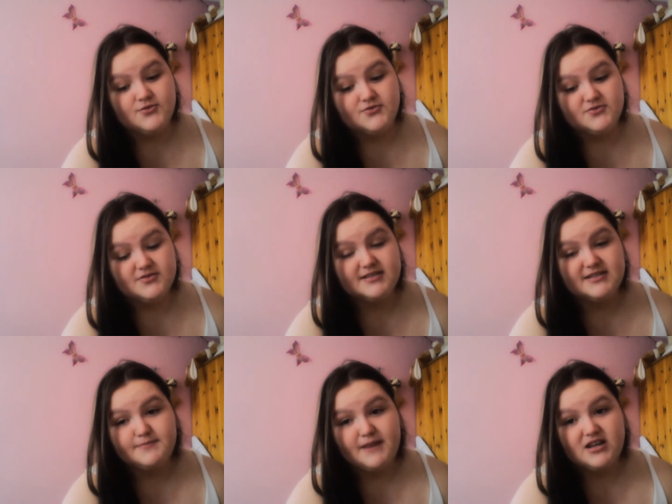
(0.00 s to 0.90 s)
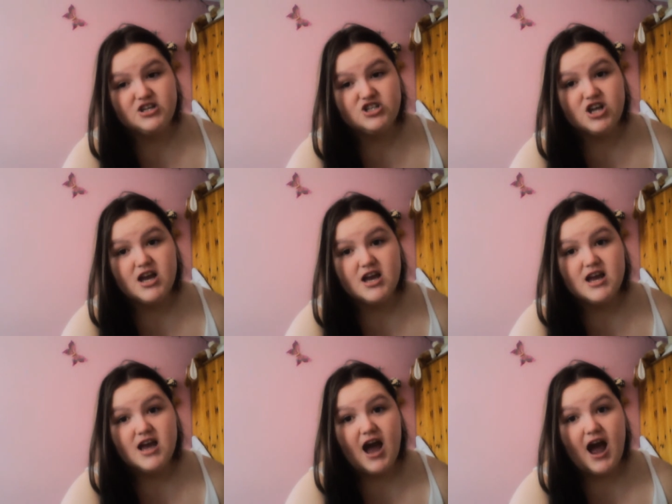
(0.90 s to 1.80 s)
or Spanish.
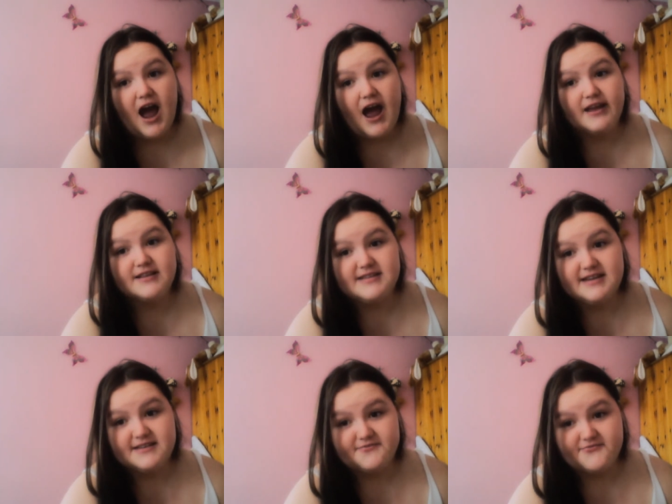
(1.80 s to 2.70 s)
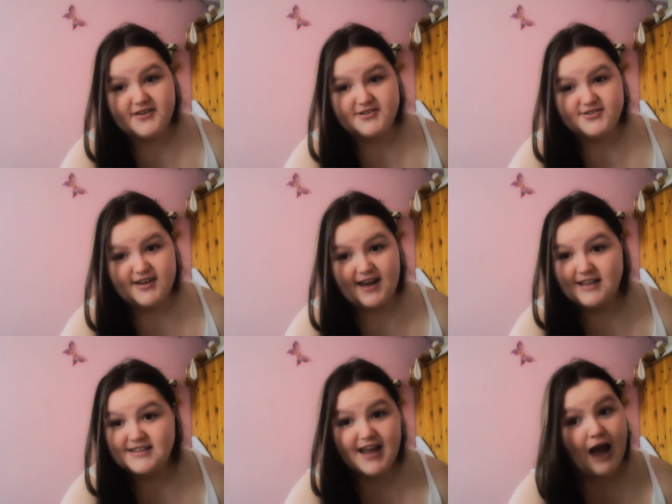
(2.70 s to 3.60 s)
I did French and
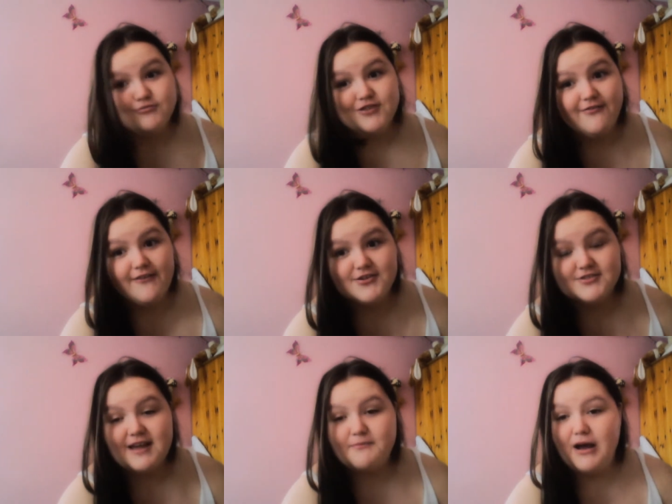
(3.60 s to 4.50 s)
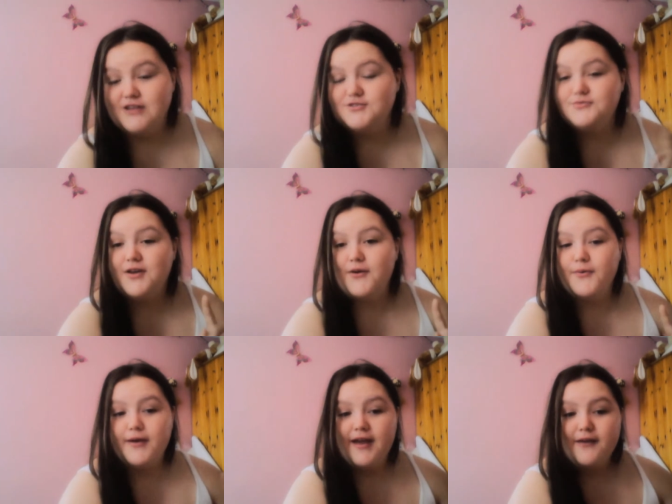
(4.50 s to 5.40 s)
I did I was not very good at that but I do
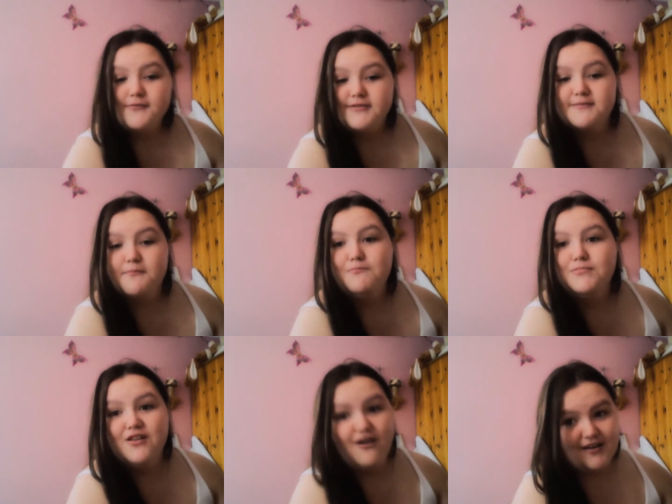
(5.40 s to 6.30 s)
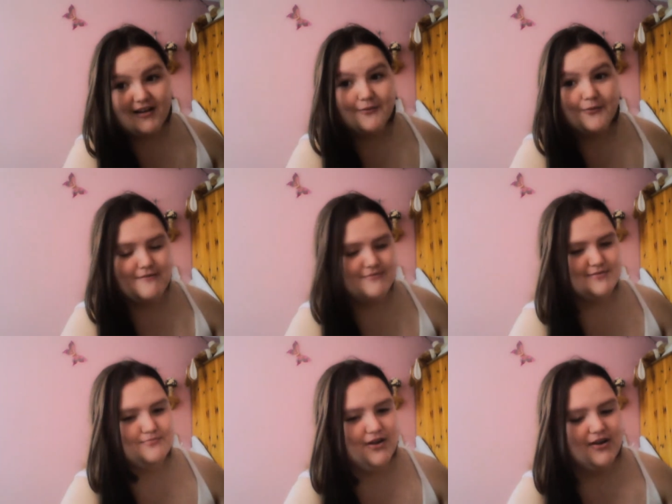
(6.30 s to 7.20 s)
know it was blanc white
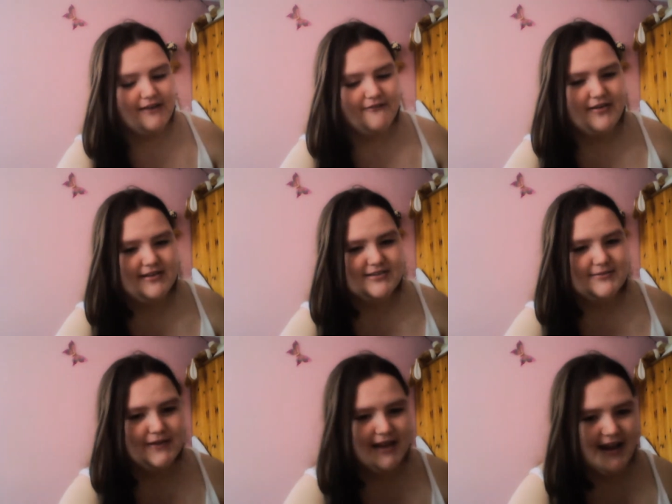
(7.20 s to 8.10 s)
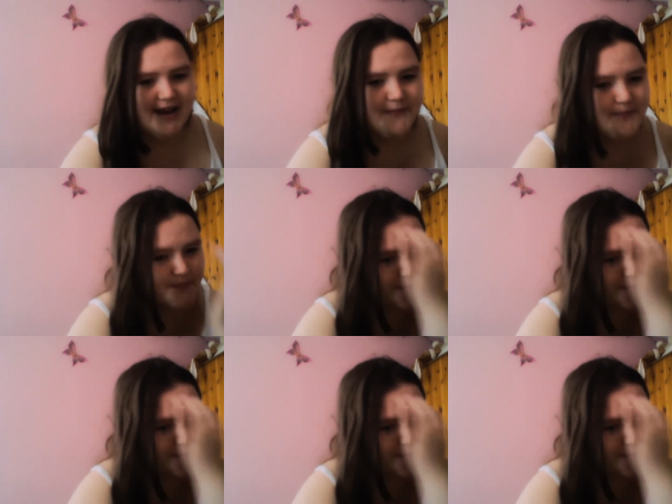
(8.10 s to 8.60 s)
was blanc in French but there yeah